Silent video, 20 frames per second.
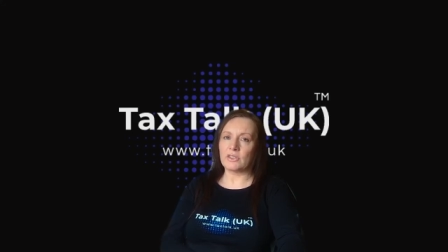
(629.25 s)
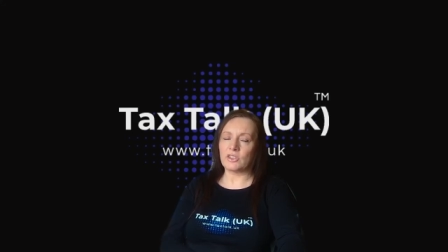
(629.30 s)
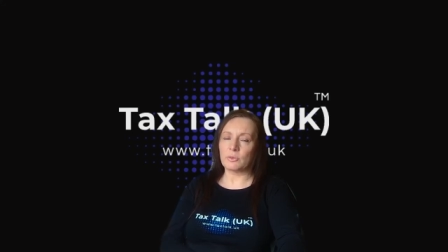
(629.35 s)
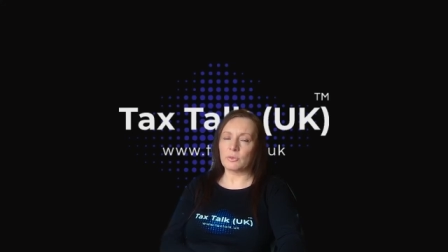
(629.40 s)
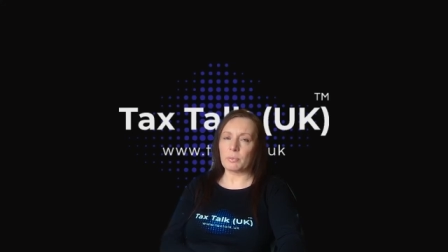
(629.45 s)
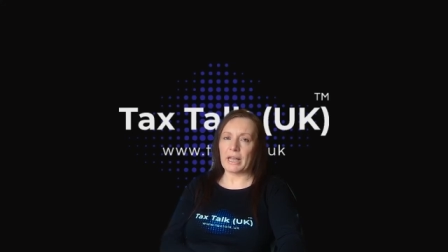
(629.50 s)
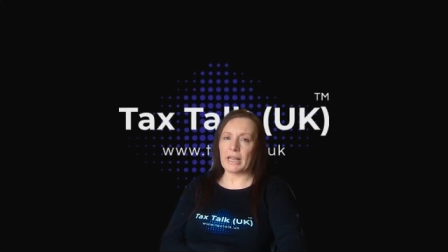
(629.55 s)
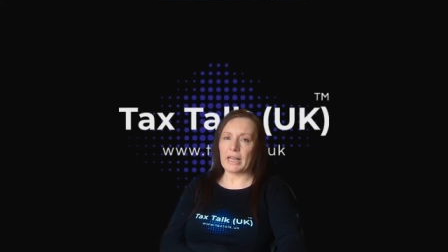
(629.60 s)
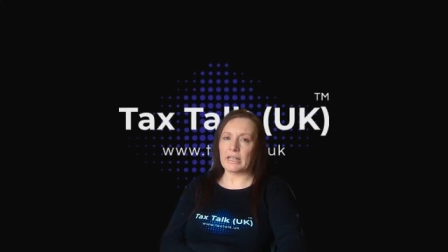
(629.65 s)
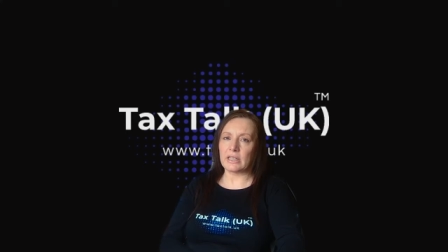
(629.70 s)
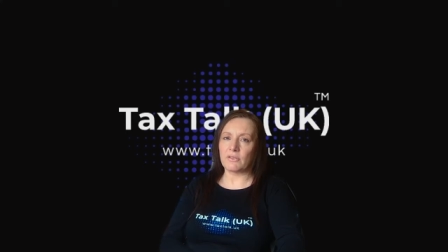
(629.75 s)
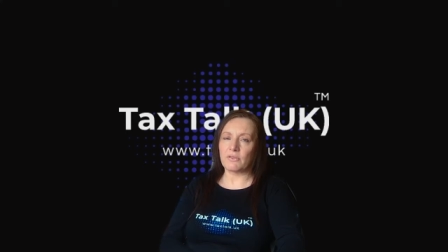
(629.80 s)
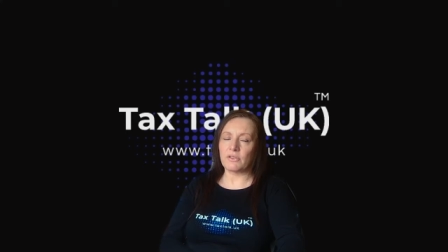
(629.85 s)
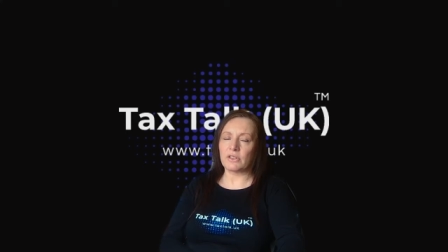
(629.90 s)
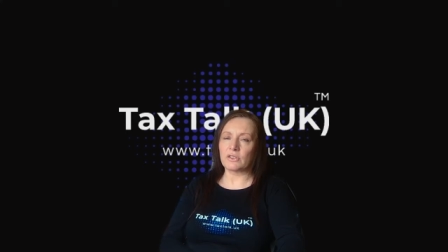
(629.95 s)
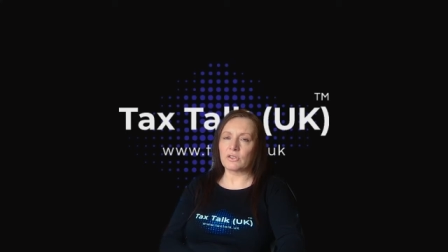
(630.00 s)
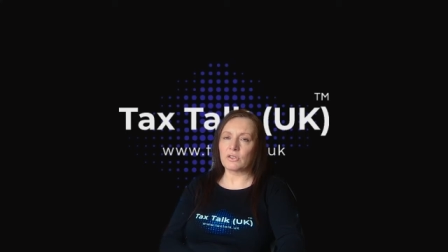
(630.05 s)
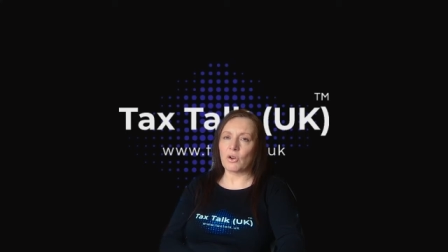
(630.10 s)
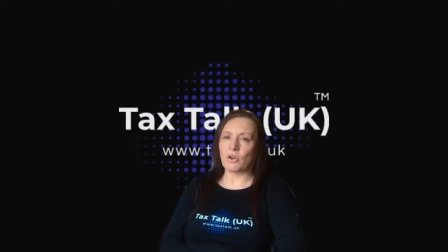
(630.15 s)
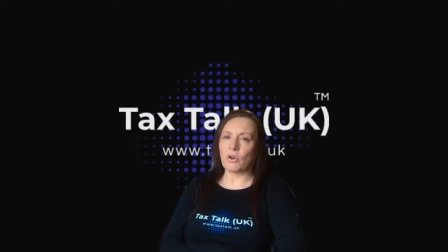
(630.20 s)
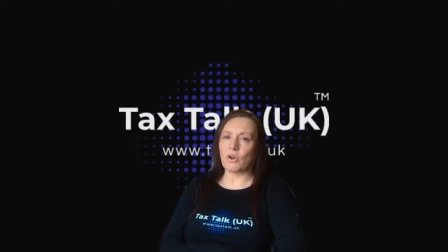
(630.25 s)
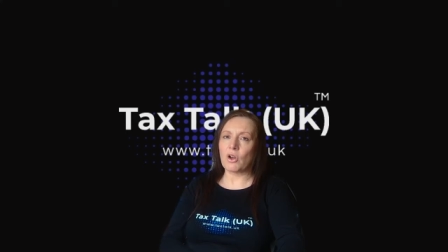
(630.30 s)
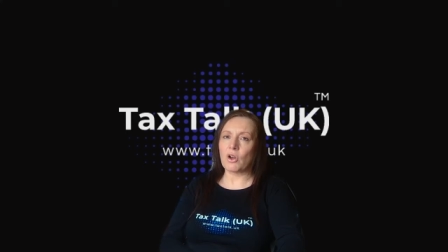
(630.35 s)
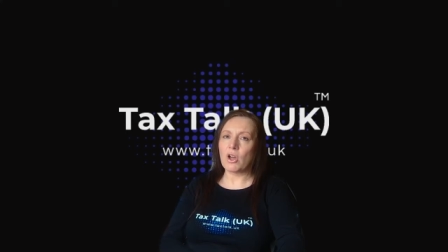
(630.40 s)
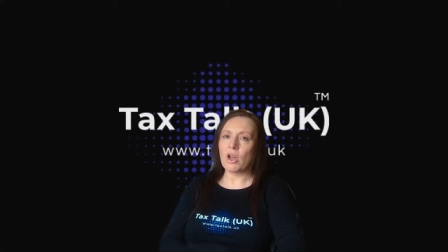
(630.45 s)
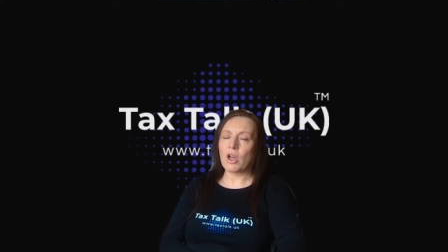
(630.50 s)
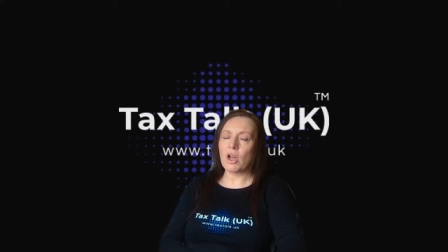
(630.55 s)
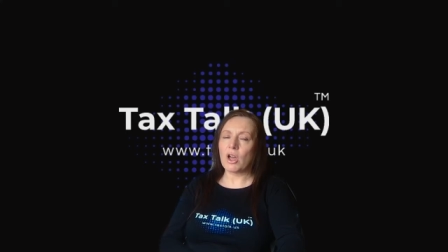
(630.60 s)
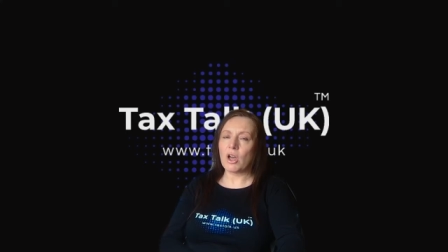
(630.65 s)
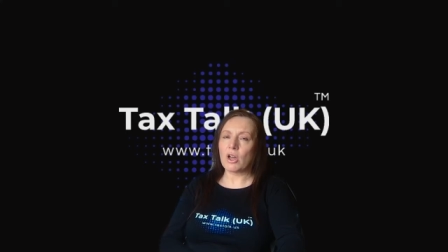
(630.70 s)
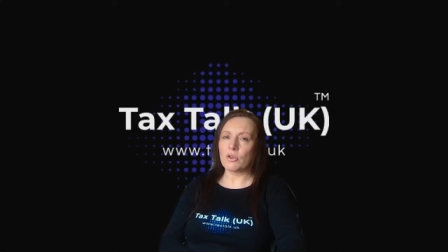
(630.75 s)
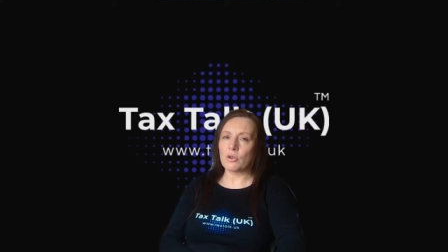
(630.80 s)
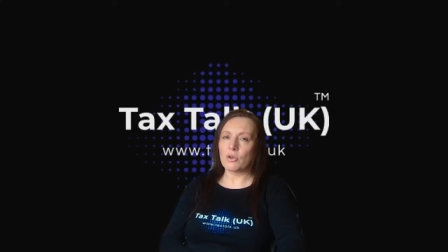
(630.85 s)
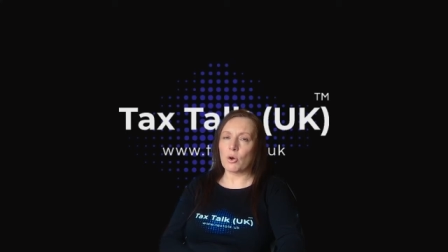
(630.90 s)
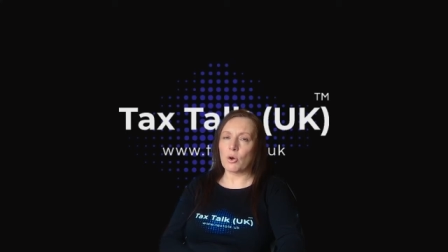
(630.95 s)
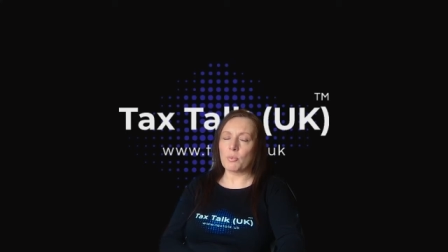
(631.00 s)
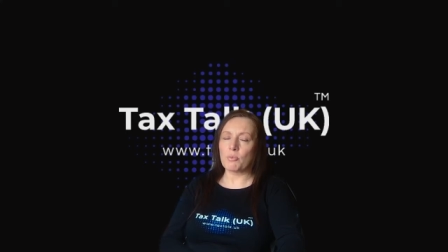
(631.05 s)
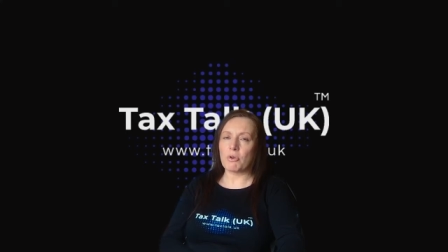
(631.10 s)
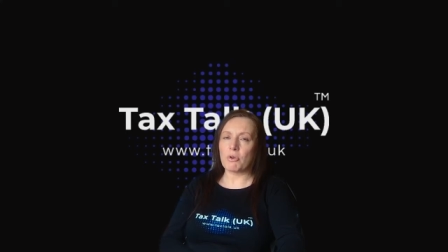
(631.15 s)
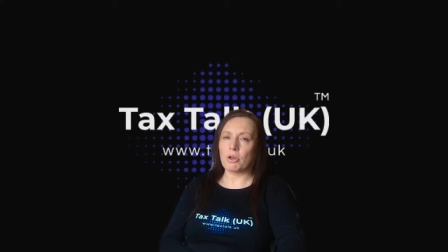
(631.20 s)
displayed if it's not
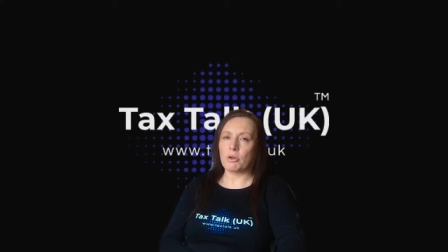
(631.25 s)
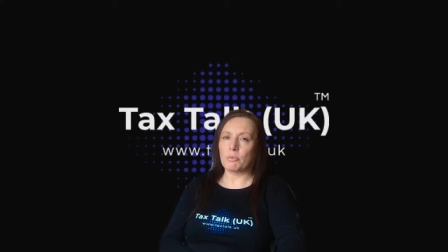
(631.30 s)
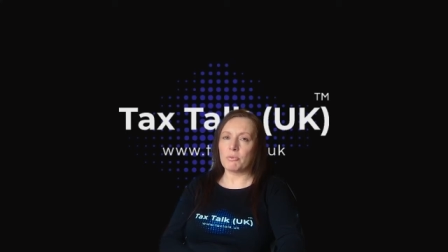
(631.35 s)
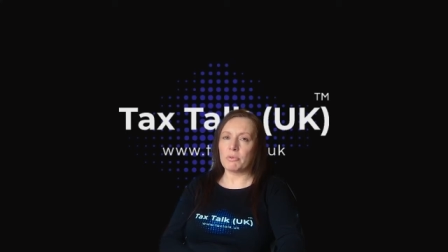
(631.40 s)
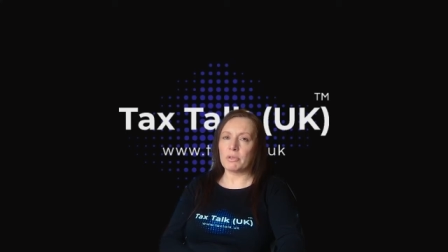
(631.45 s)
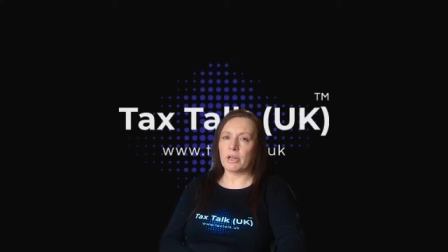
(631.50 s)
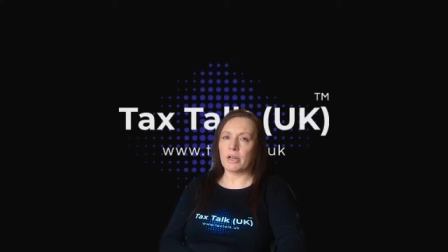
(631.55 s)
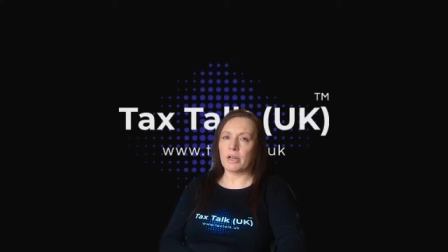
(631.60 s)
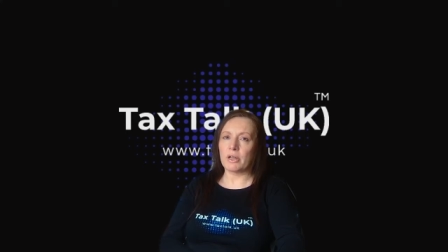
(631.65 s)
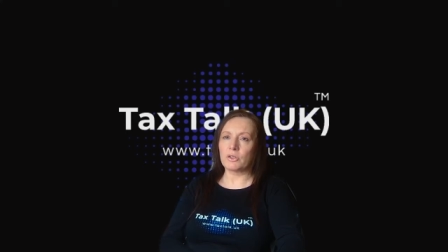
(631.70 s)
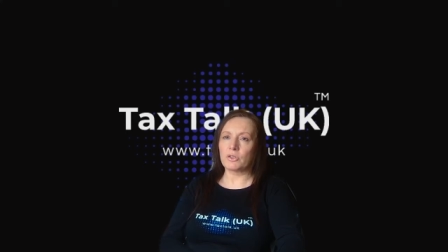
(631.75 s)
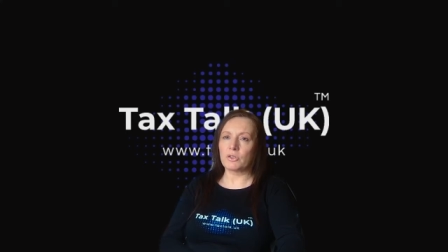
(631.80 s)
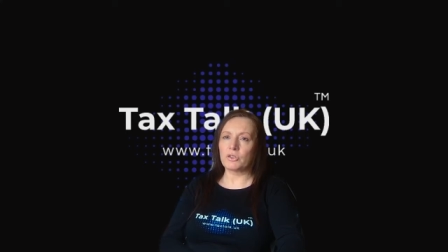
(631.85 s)
not appropriate.